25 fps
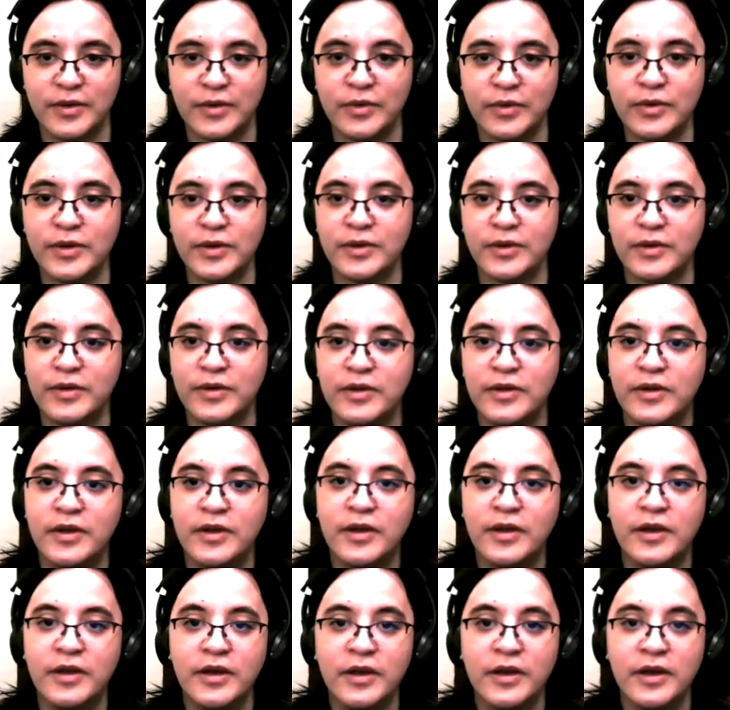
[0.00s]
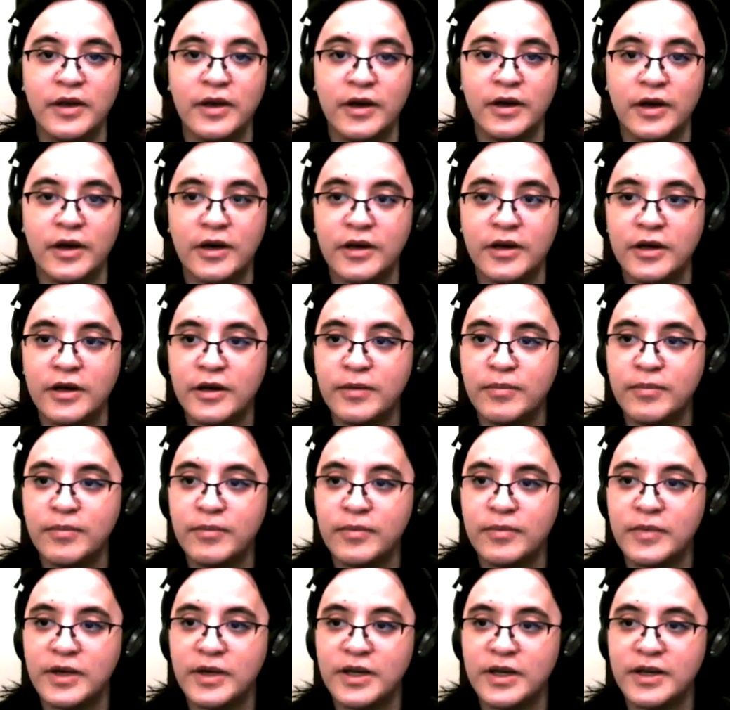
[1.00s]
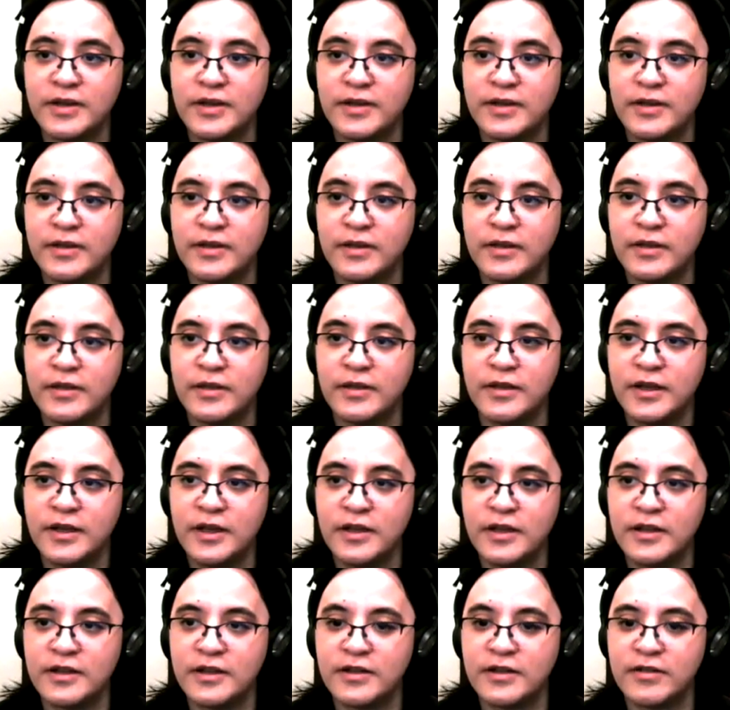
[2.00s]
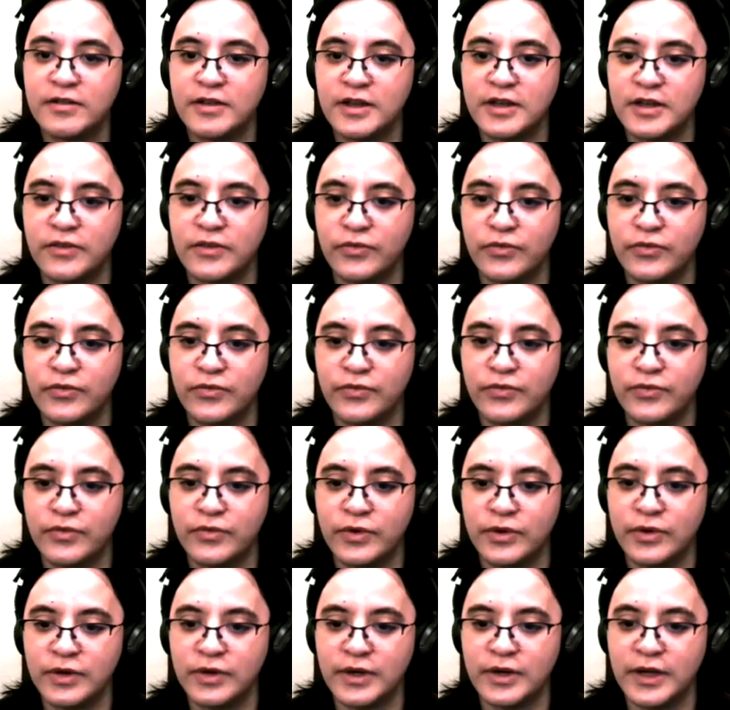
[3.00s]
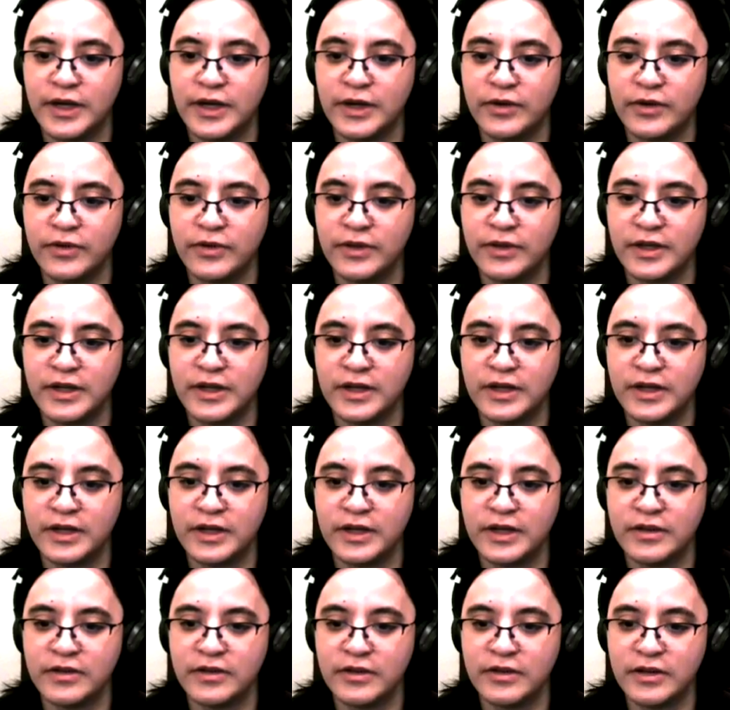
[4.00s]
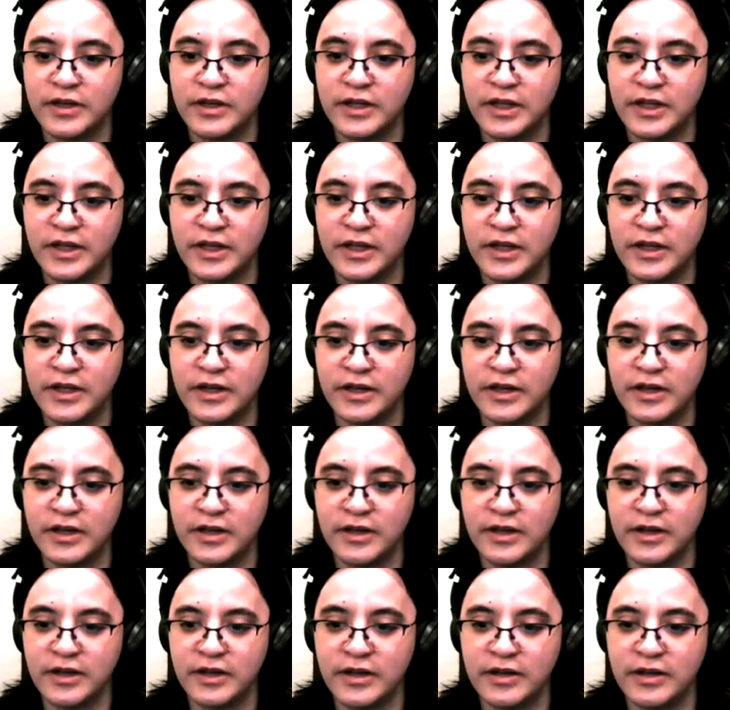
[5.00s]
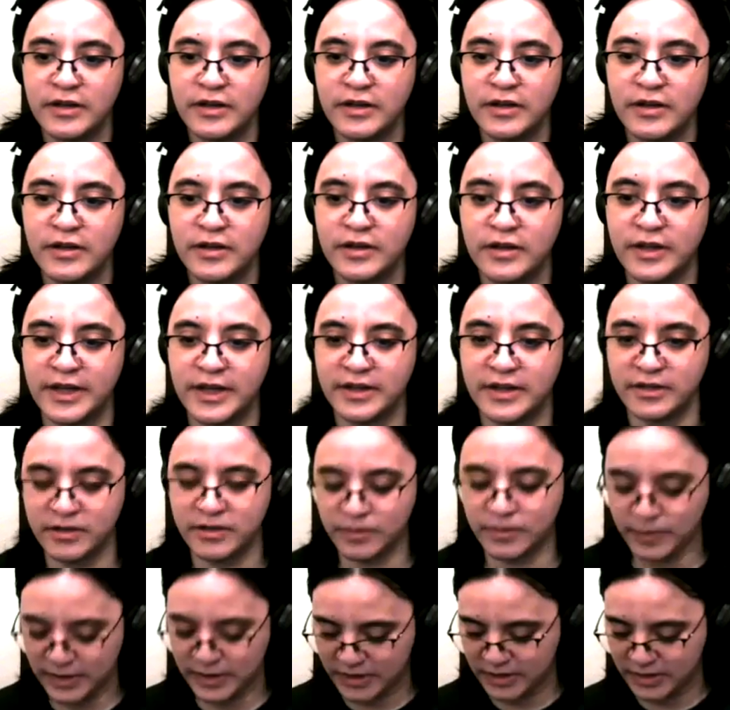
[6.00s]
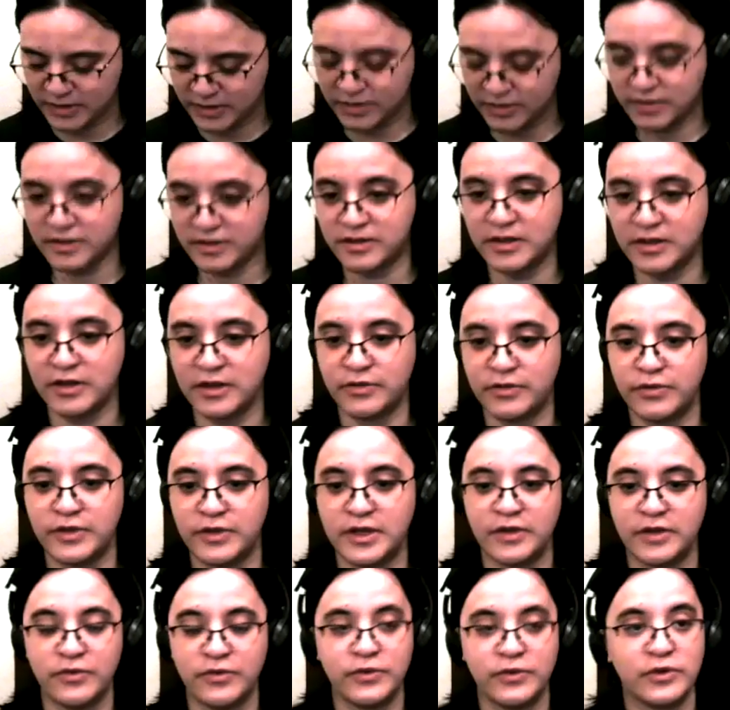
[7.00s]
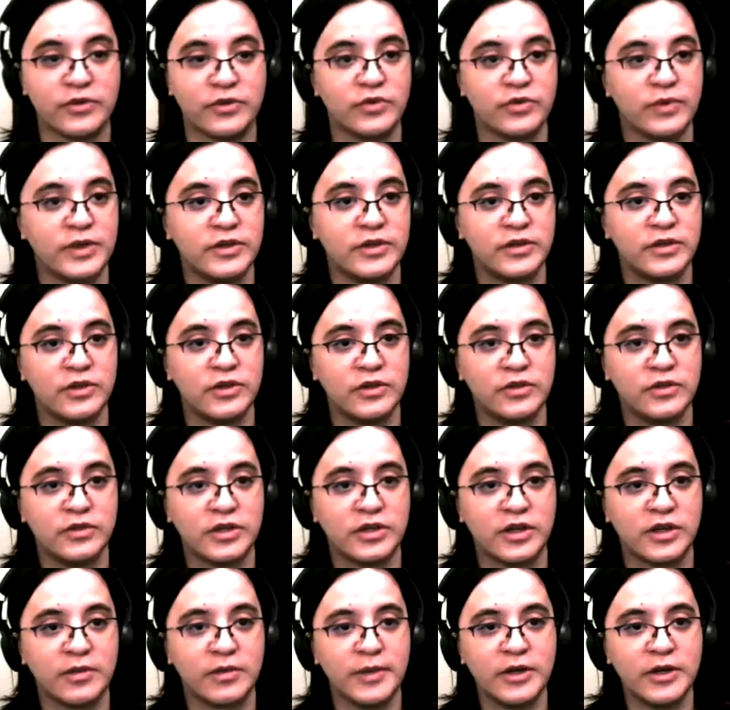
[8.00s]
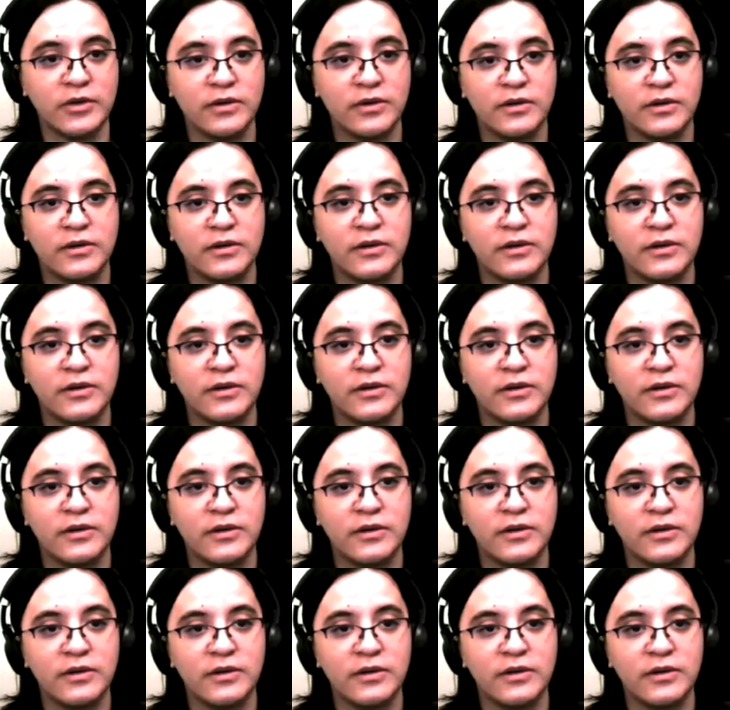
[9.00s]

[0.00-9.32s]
Cool. I think that's it for now then. Is there any last minute stuff that folks want to talk about?